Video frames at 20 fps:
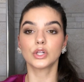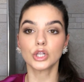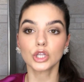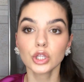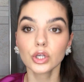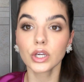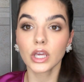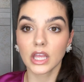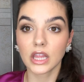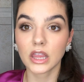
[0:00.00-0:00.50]

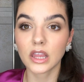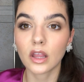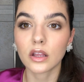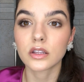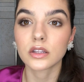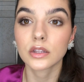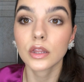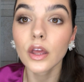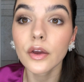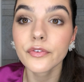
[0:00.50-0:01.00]
Look at the
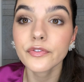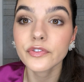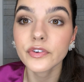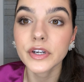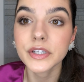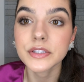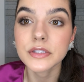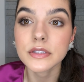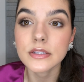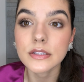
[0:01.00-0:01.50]

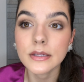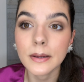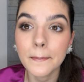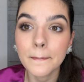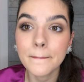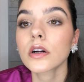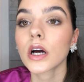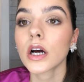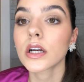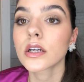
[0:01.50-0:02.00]
difference.
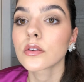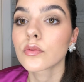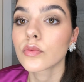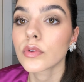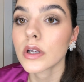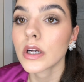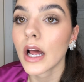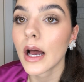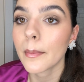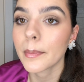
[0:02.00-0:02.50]
God,
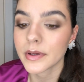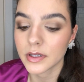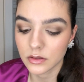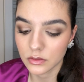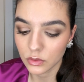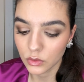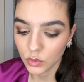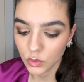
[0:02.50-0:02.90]
what happened?